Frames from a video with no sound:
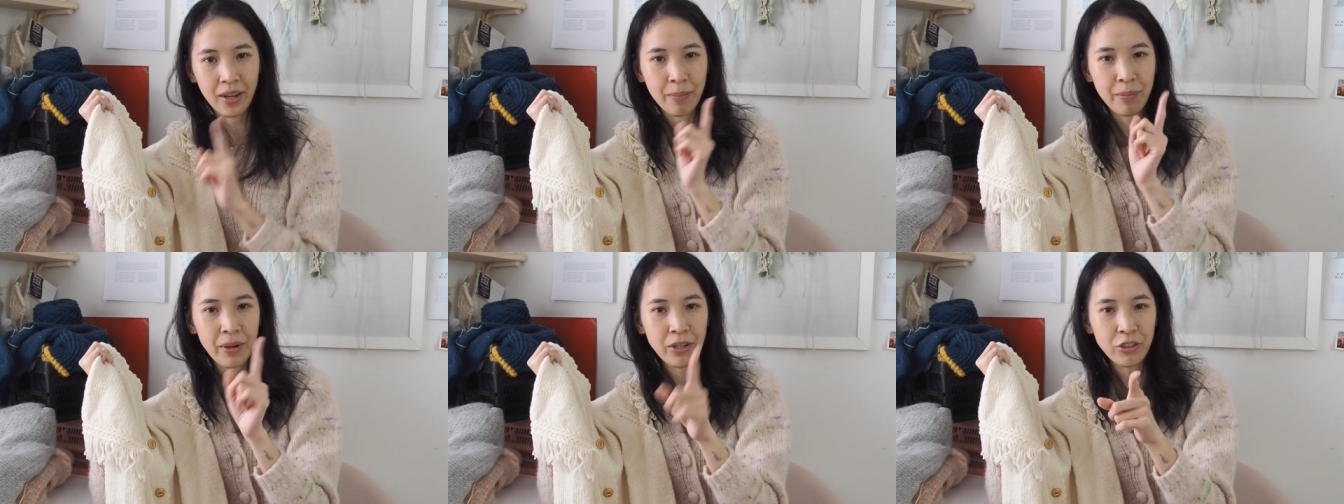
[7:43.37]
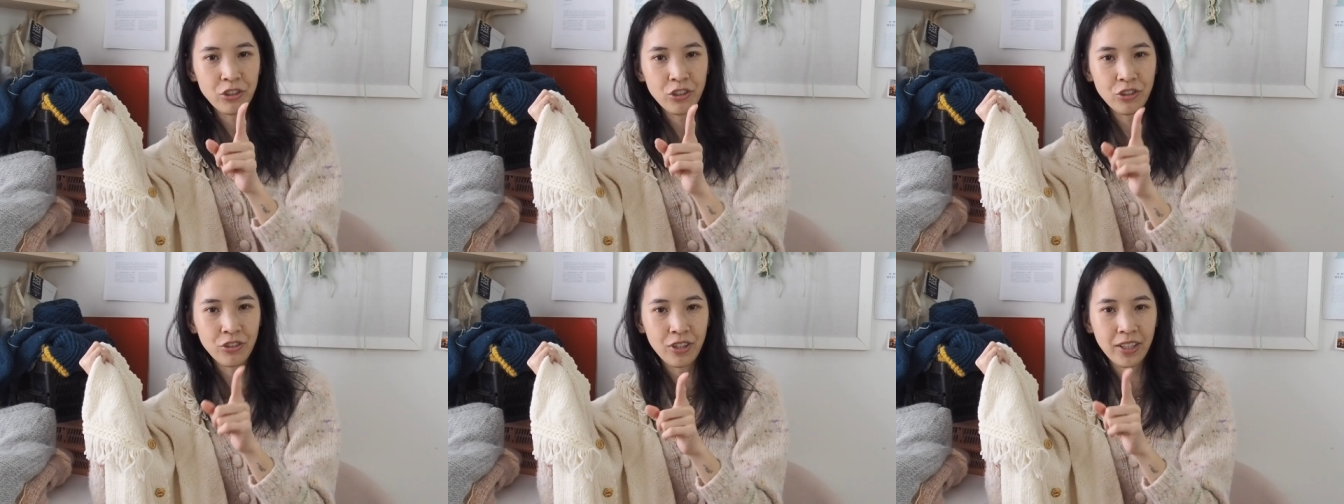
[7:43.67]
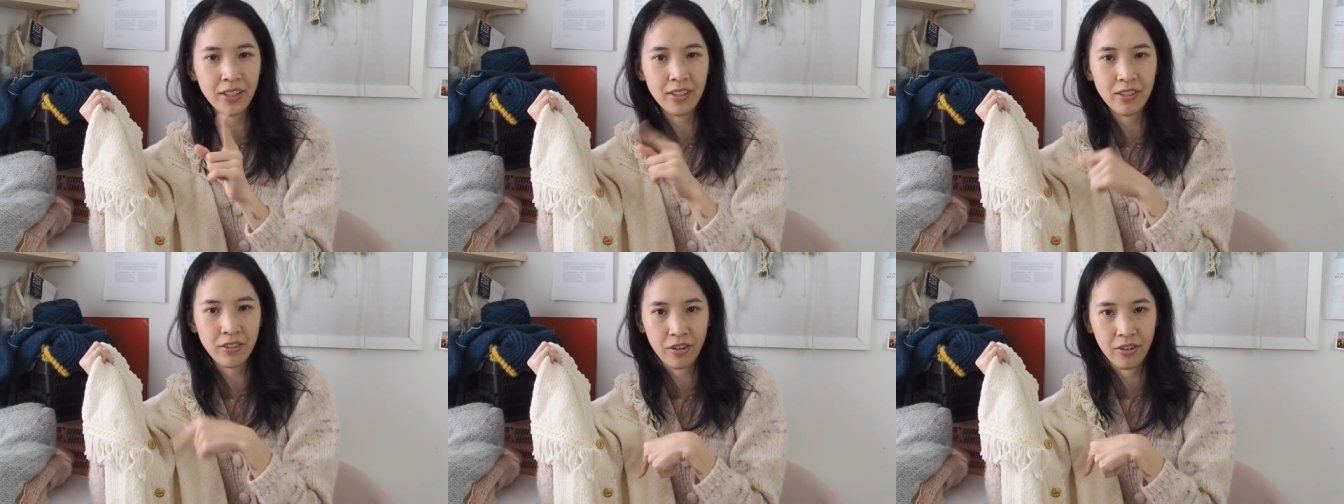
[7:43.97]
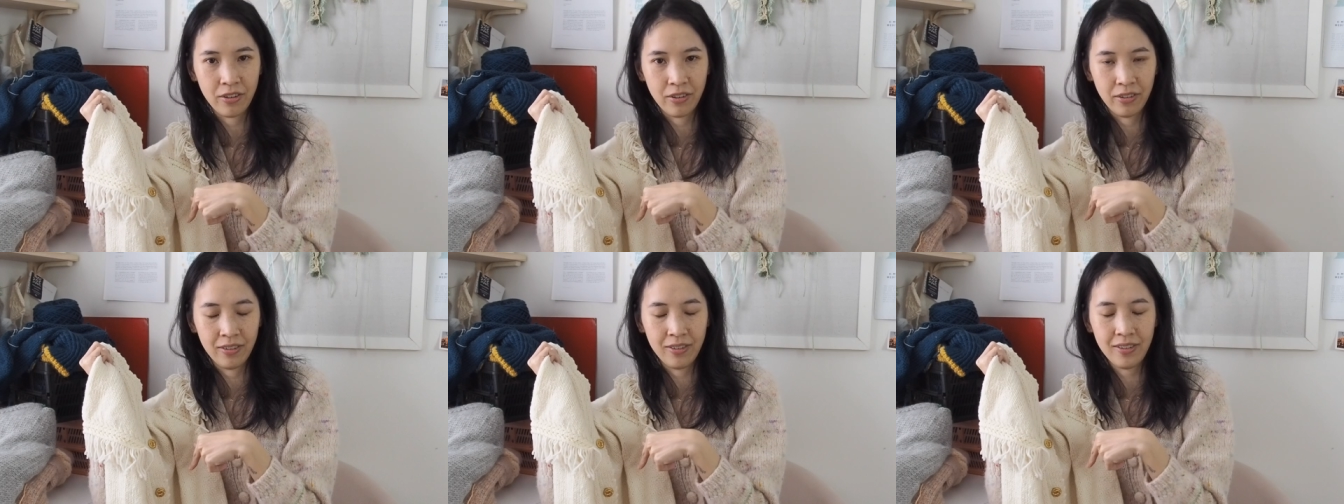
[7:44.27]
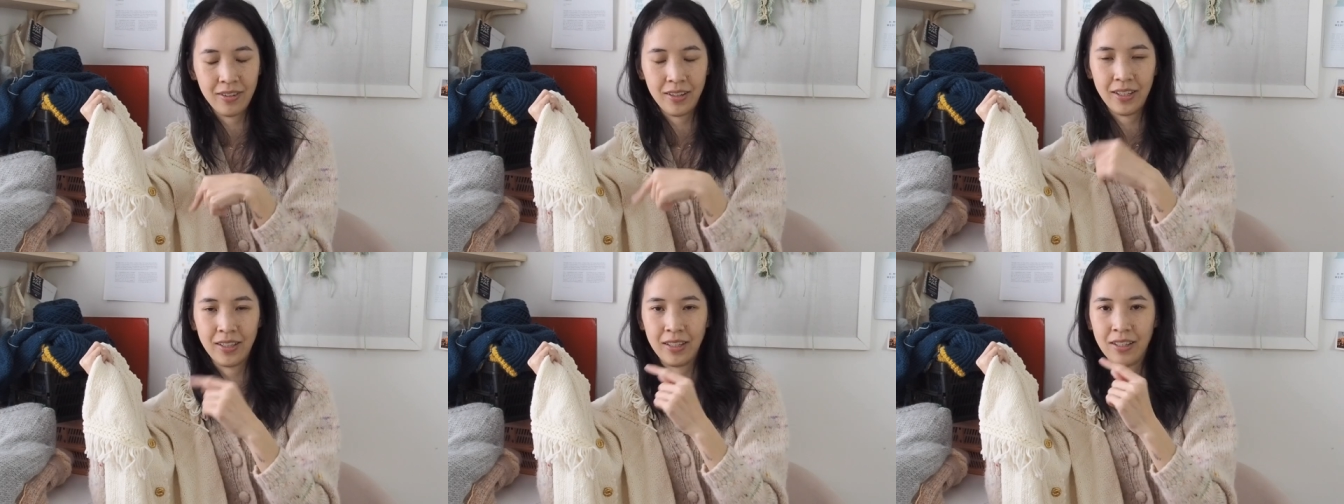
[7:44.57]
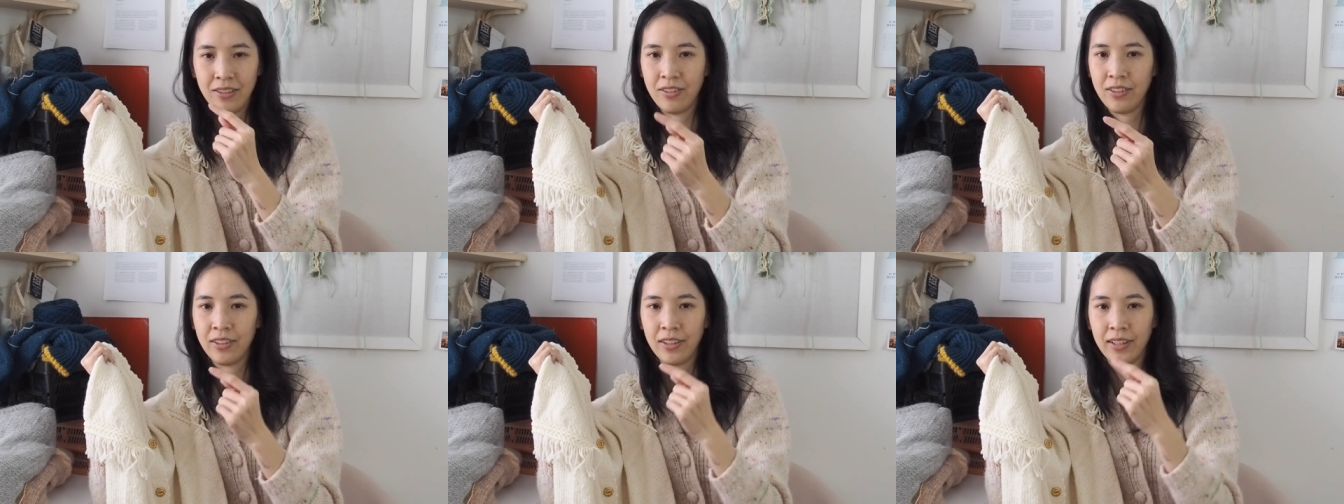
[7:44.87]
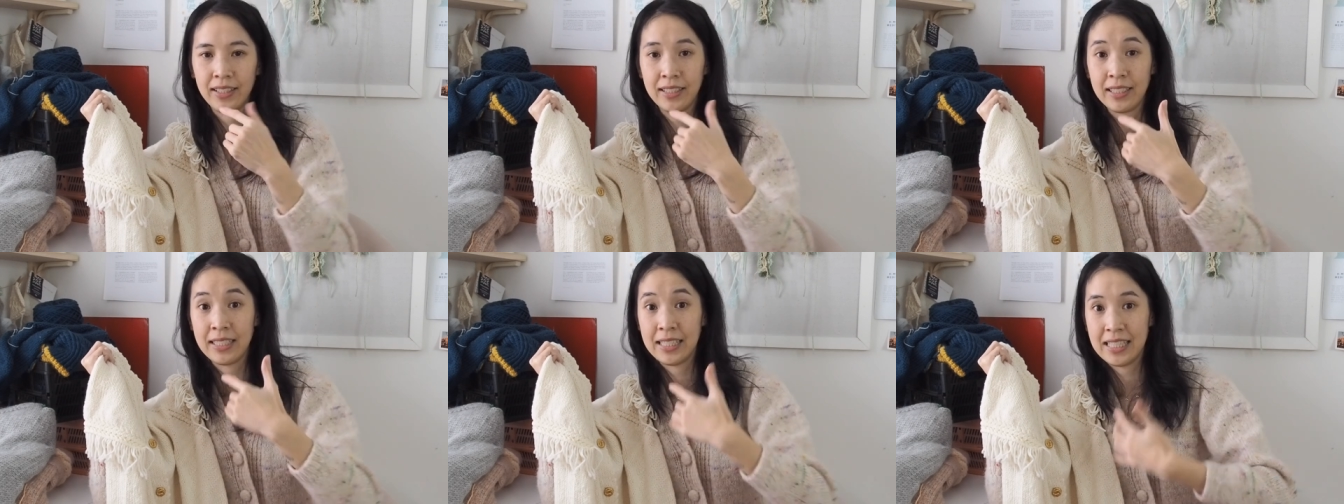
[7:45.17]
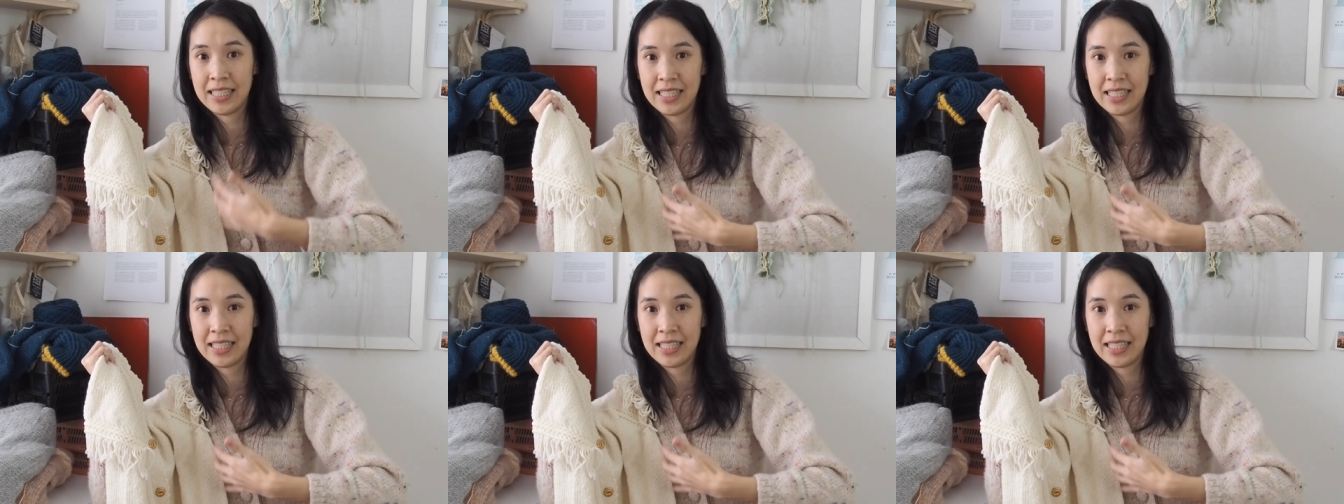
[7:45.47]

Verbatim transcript: I, might just try this on and then you guys can